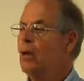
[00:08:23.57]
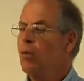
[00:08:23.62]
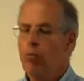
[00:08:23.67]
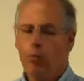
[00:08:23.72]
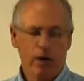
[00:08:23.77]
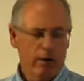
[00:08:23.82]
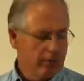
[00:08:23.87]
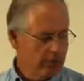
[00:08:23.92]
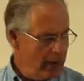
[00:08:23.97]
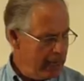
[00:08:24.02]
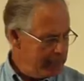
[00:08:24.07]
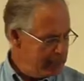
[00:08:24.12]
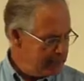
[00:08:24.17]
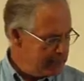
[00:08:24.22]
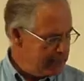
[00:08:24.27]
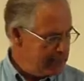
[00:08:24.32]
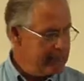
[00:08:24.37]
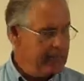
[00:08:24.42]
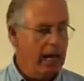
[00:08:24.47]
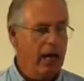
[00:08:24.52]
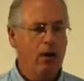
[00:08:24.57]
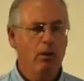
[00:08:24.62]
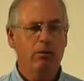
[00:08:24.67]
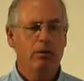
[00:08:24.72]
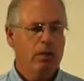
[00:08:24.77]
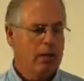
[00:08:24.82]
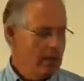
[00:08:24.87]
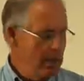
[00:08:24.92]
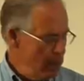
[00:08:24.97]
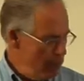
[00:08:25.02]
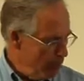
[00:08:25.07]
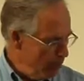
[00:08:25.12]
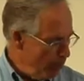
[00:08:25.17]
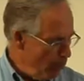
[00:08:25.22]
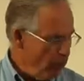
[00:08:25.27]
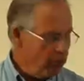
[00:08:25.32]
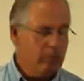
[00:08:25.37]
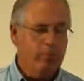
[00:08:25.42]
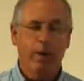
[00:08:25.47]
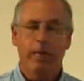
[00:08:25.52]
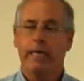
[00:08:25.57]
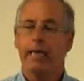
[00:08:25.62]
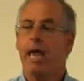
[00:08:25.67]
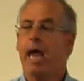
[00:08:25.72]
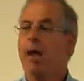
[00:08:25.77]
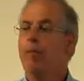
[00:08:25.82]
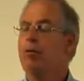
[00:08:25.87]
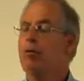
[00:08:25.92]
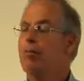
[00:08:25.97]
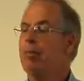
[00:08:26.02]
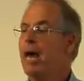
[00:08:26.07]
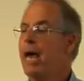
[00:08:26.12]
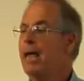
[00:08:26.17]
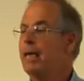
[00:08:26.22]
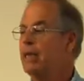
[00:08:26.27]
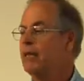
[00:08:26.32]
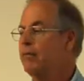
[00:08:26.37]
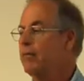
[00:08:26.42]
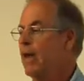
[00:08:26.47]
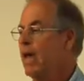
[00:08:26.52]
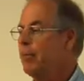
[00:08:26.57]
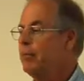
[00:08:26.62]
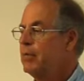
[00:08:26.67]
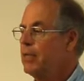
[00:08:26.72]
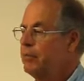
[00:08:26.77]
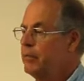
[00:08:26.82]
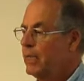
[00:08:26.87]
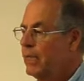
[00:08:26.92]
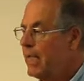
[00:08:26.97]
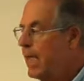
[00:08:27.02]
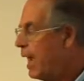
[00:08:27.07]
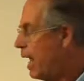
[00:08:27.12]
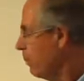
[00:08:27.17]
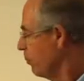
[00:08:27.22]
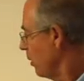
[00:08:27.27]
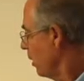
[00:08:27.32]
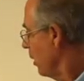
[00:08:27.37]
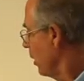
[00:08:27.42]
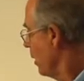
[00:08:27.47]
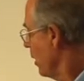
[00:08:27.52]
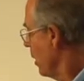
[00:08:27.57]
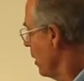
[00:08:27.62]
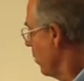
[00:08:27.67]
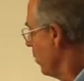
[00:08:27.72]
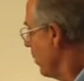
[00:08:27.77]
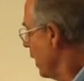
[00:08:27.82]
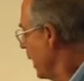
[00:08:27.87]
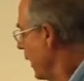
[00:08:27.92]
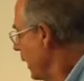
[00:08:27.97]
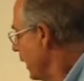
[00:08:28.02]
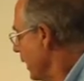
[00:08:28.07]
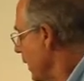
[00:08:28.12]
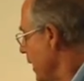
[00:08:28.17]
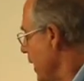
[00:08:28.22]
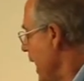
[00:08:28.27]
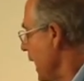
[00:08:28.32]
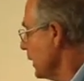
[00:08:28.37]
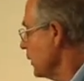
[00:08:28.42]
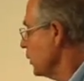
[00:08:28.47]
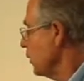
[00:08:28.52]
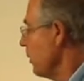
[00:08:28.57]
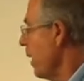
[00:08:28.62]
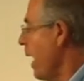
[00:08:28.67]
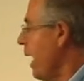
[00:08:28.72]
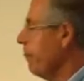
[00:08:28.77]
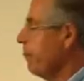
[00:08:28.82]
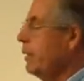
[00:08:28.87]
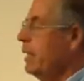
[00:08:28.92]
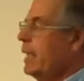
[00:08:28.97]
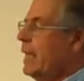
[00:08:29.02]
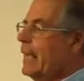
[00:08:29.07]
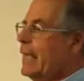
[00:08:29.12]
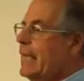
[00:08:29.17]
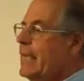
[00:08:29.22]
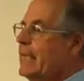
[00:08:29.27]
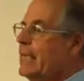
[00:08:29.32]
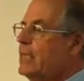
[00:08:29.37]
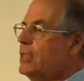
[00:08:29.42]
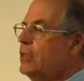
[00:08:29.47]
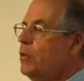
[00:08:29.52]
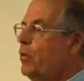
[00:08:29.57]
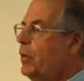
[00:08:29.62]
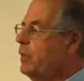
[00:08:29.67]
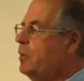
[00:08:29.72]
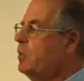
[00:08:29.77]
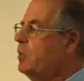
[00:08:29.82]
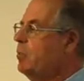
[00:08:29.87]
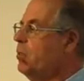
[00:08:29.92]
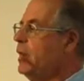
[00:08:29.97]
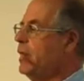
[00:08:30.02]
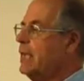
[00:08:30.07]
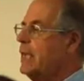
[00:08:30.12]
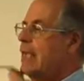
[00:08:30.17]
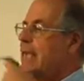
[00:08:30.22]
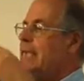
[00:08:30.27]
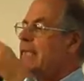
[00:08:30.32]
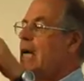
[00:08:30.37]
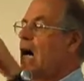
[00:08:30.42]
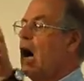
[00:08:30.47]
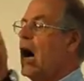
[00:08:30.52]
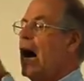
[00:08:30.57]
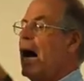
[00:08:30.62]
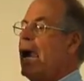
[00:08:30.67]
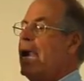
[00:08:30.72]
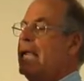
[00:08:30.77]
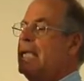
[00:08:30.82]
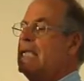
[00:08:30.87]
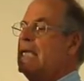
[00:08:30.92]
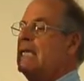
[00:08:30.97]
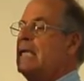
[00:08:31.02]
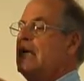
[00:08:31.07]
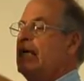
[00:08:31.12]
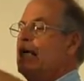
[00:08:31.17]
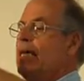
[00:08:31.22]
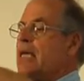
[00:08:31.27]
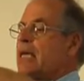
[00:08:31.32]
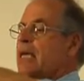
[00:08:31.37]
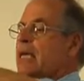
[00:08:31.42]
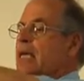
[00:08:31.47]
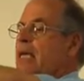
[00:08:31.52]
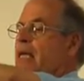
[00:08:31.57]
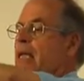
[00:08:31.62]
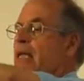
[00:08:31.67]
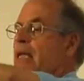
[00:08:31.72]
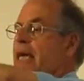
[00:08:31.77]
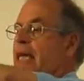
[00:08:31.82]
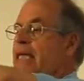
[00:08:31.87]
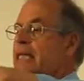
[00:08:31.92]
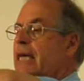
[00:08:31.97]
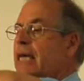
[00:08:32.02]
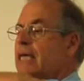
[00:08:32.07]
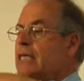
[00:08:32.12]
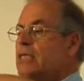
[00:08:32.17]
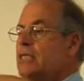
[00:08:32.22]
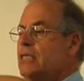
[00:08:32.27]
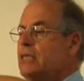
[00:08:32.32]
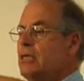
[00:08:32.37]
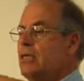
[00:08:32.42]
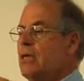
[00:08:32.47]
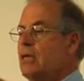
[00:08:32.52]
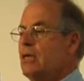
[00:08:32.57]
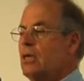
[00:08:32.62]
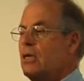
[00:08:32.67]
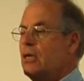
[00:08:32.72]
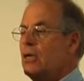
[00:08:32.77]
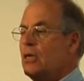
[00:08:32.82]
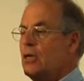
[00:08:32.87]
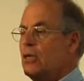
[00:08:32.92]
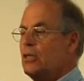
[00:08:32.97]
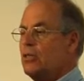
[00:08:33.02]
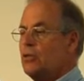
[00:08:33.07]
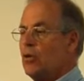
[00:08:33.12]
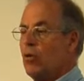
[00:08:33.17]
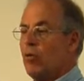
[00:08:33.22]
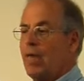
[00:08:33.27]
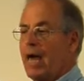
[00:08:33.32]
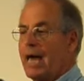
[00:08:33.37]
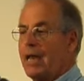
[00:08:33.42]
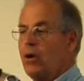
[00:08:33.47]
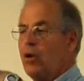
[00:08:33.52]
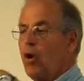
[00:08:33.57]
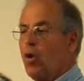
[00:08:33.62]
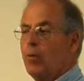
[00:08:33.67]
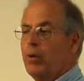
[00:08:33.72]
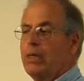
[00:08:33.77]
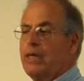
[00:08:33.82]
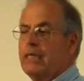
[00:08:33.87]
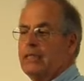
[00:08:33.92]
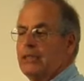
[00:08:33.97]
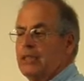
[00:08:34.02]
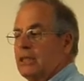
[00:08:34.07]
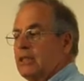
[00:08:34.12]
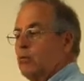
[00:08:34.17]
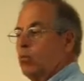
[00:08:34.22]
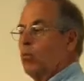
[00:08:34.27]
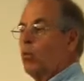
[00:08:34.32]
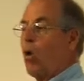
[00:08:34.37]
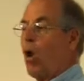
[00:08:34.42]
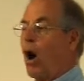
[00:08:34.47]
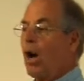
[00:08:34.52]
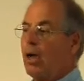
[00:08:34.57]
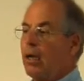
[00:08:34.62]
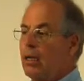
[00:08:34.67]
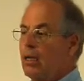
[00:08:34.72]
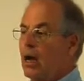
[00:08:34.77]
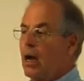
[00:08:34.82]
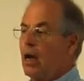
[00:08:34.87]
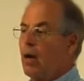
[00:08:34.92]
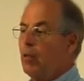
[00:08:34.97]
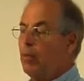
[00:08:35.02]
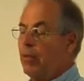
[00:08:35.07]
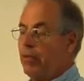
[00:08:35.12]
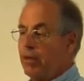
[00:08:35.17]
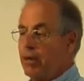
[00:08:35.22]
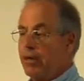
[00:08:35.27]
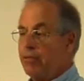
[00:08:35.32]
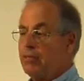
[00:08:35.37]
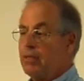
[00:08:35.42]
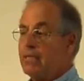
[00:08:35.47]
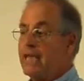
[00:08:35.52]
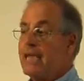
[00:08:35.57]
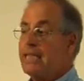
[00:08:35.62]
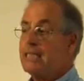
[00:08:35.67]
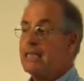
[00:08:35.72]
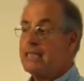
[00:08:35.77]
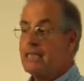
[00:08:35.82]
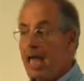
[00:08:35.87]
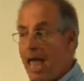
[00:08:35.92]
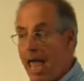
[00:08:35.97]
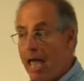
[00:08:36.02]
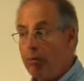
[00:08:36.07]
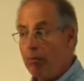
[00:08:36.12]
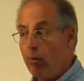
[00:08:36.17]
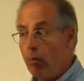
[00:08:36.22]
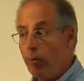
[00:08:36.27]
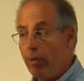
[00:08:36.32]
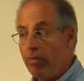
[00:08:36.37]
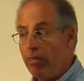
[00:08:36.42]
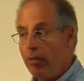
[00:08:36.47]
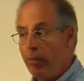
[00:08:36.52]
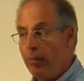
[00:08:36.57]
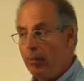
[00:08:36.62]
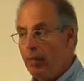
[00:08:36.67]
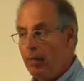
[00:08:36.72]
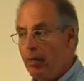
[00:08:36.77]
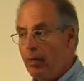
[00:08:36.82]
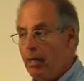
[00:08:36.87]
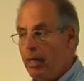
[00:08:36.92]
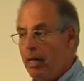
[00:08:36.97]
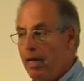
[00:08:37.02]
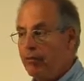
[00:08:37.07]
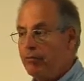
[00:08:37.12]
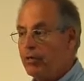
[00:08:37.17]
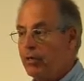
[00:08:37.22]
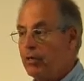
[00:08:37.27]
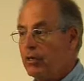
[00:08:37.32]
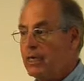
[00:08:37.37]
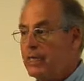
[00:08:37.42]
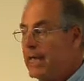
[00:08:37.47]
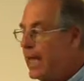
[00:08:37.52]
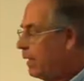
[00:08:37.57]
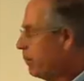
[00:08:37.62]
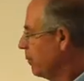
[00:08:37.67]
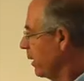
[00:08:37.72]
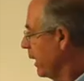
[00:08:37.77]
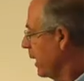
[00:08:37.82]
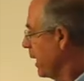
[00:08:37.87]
Whenever I sit down, both my camera bag, and if I happen to have a camera, my neck strap is going to be tied like this so that no one can just walk over. They're going to have to take the table with them if they're going to take my